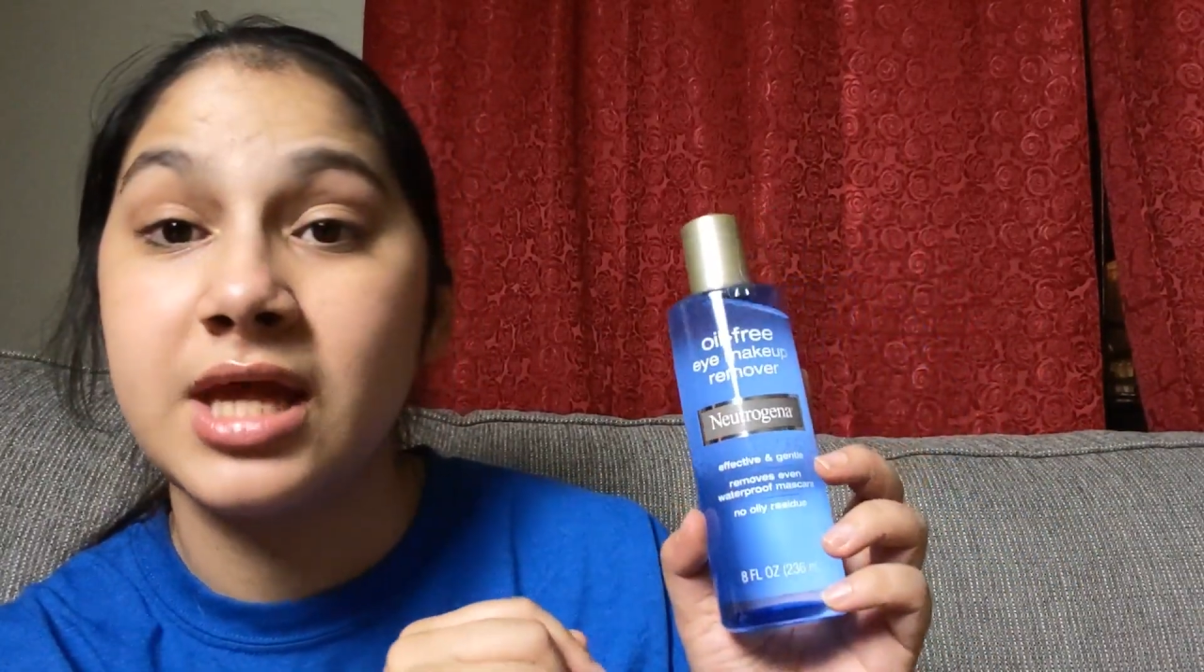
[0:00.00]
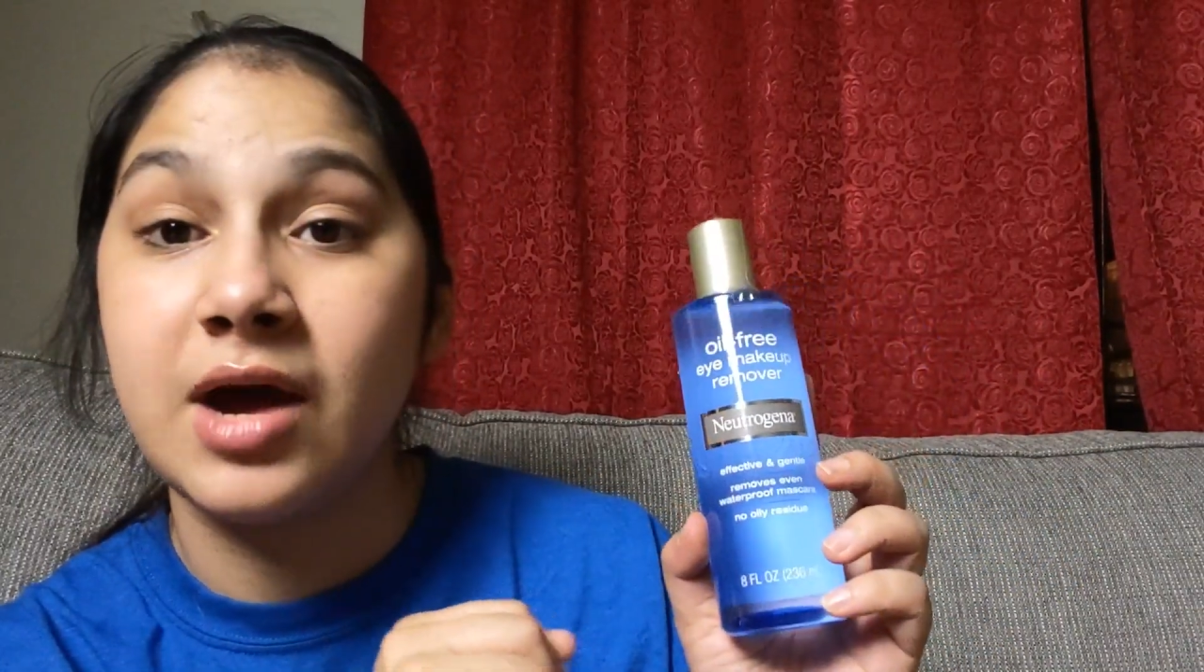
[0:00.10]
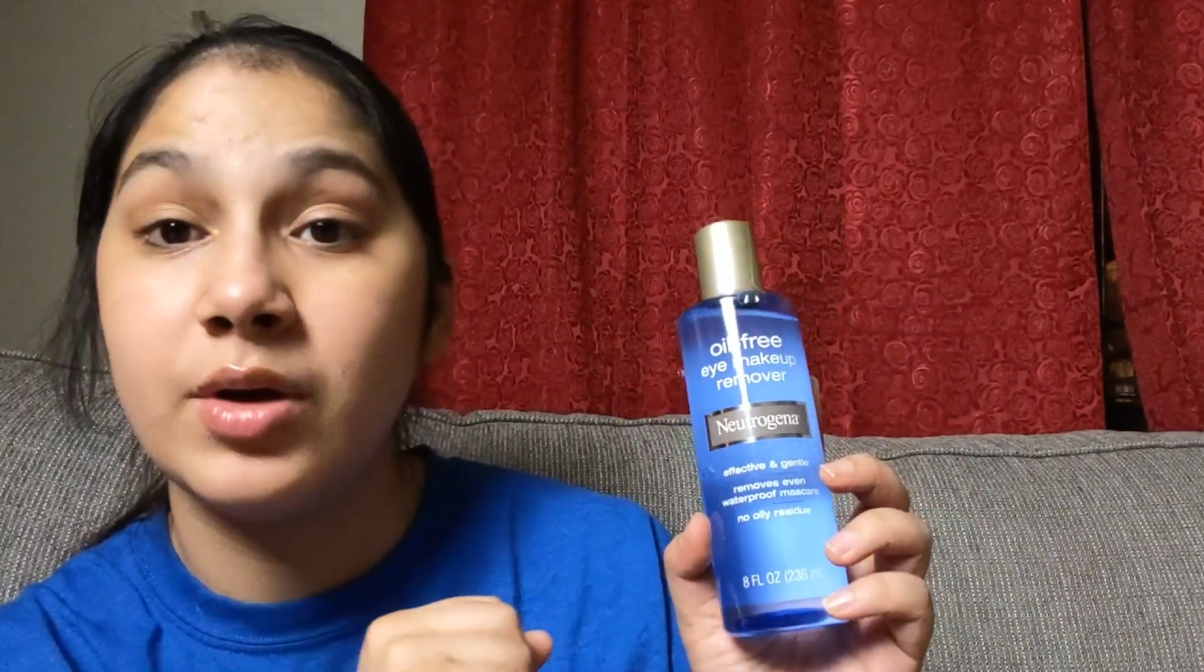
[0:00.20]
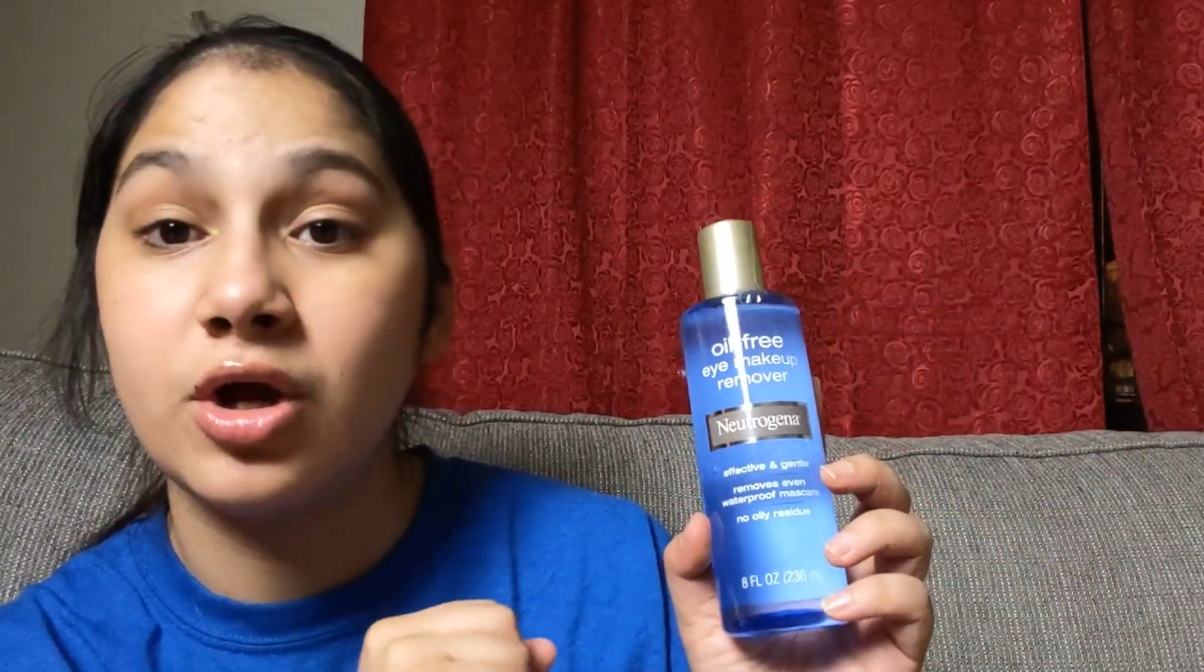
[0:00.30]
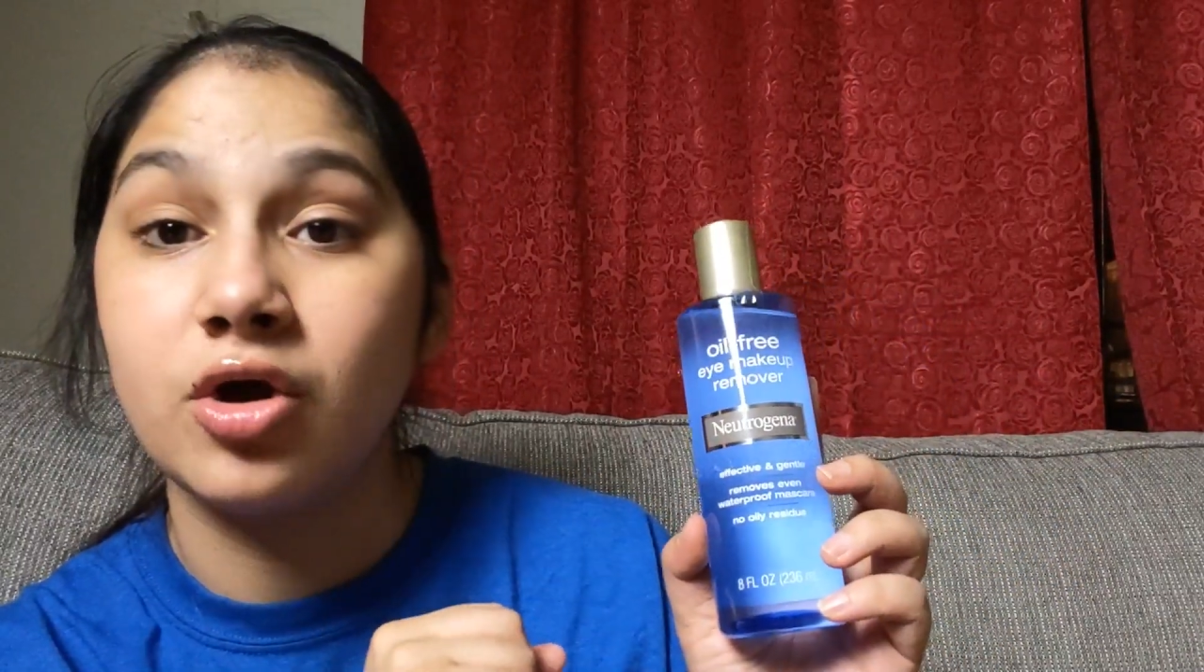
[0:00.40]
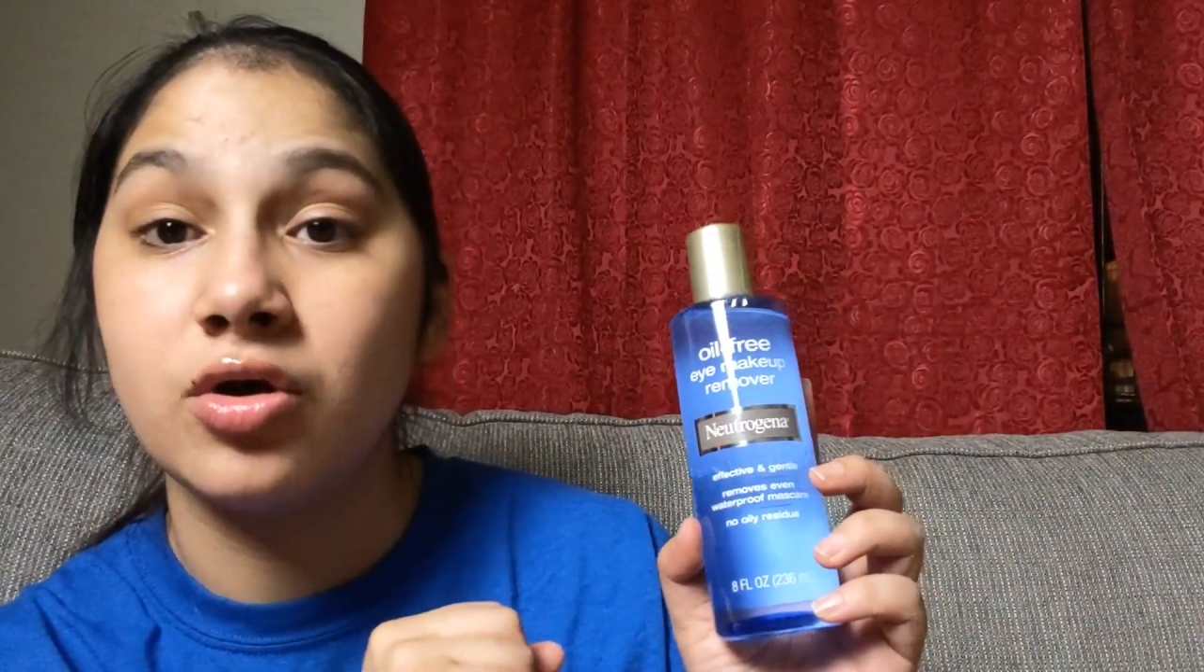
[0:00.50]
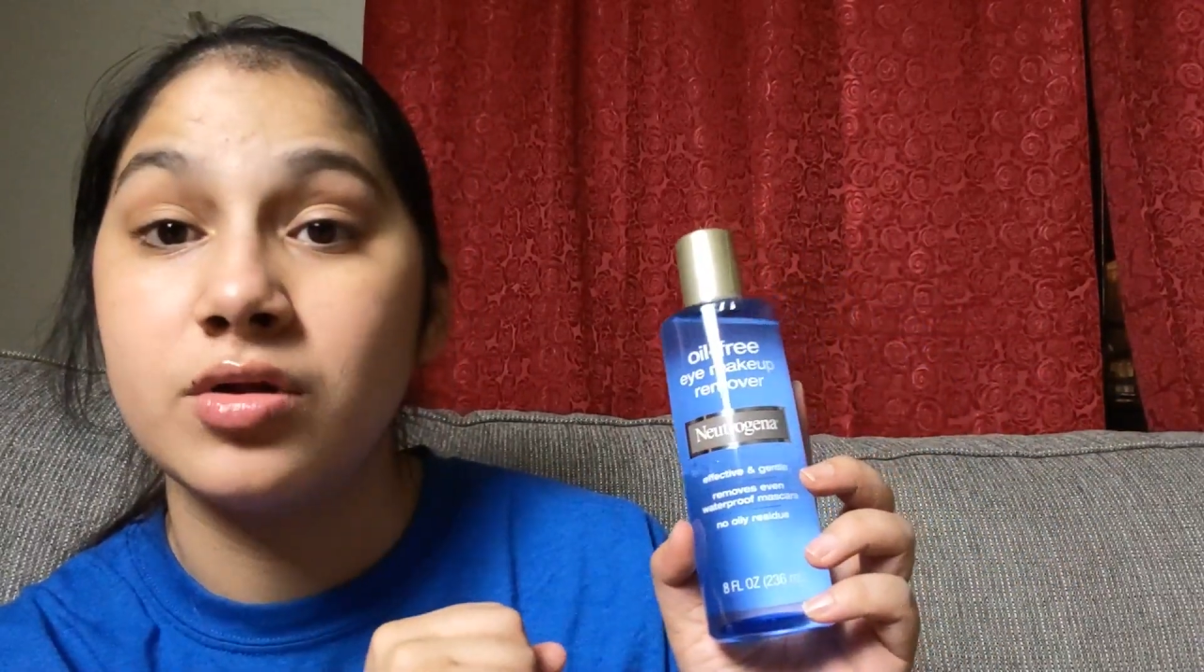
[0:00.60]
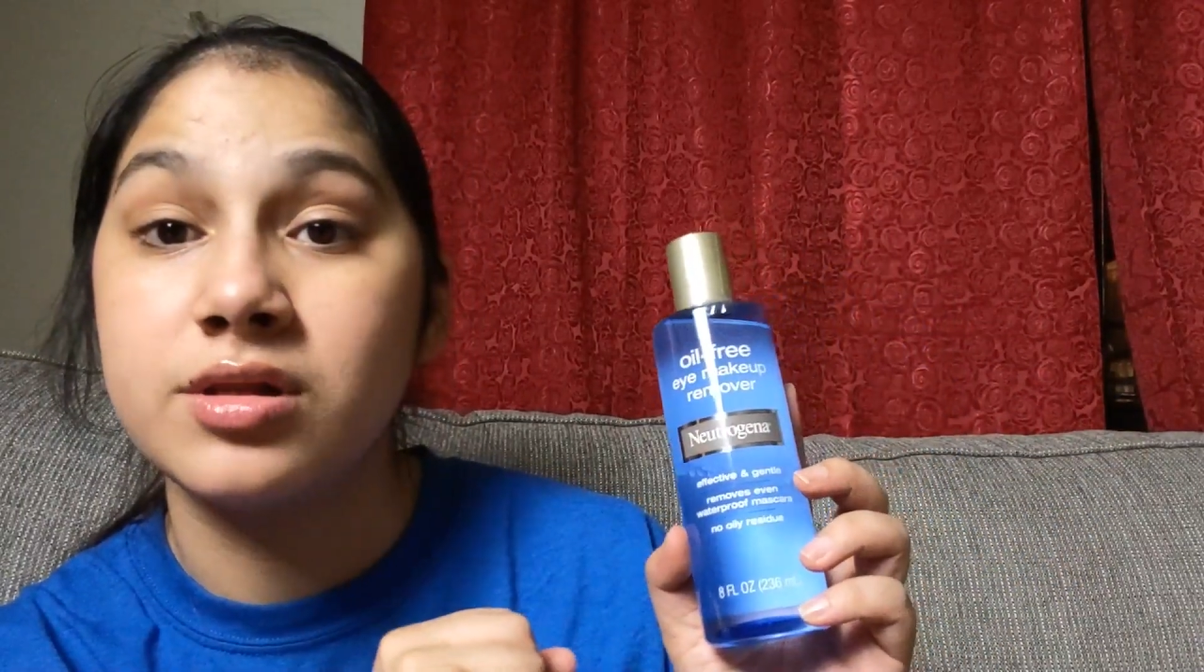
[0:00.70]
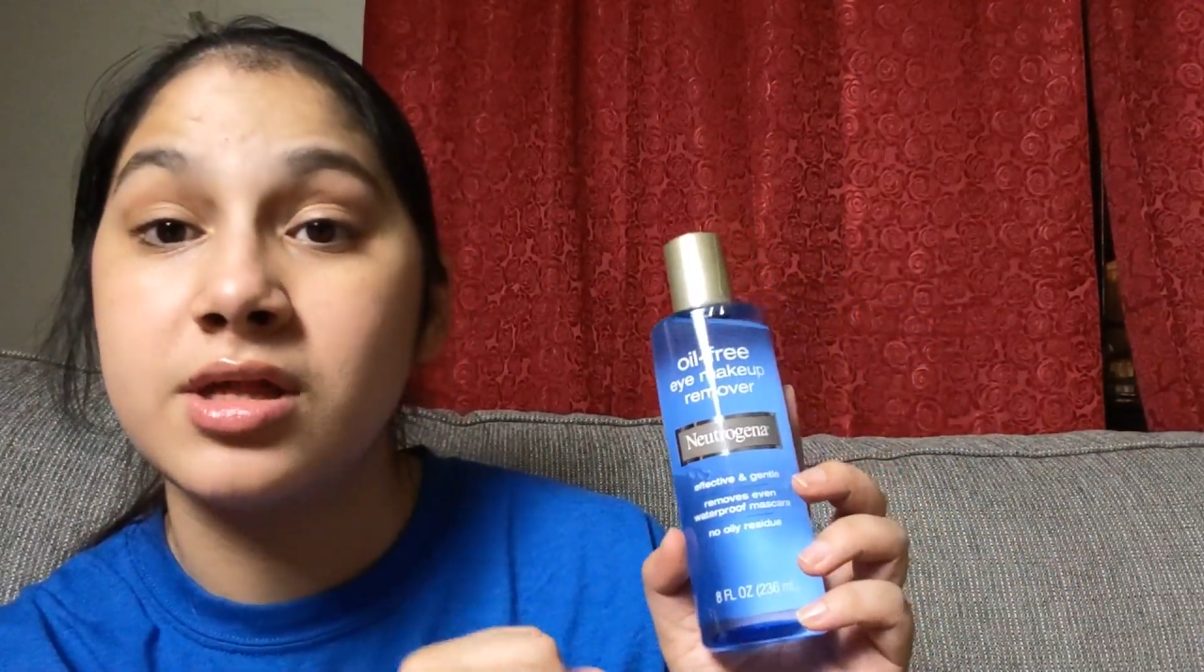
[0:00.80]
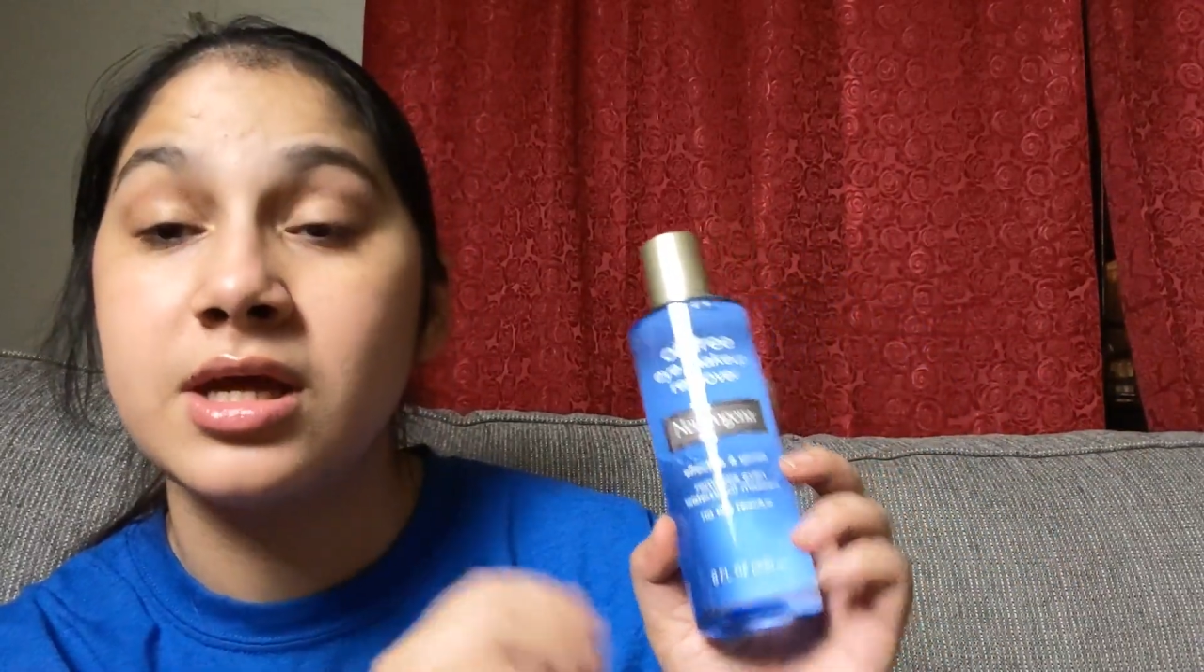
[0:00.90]
see how it
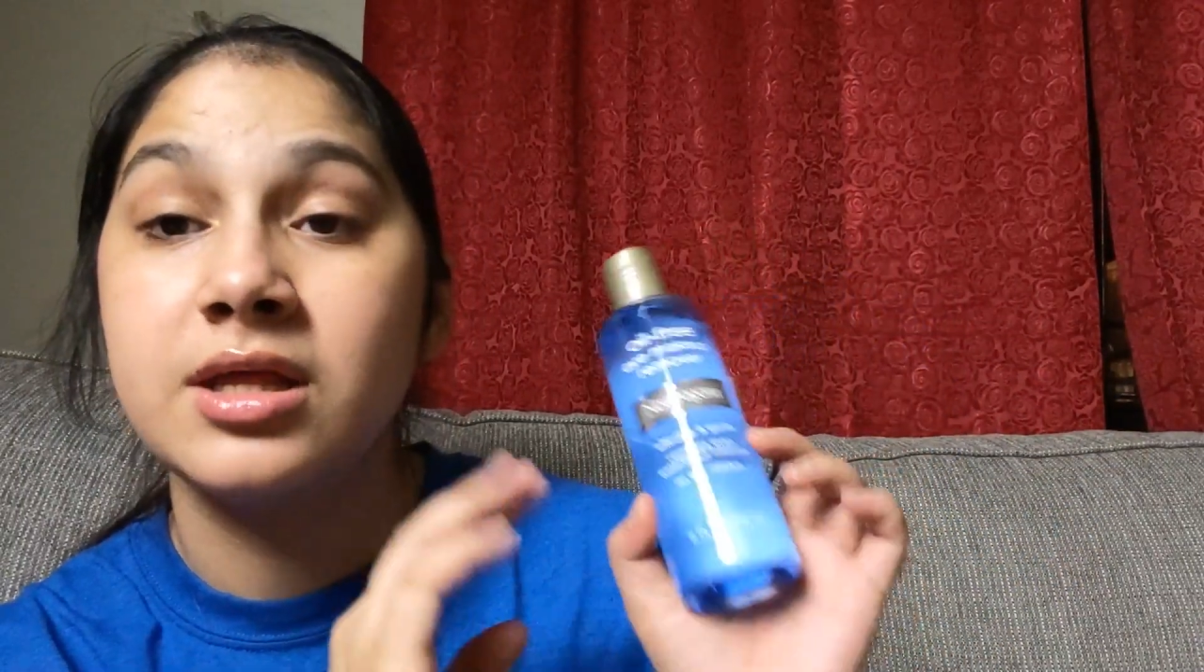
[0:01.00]
goes,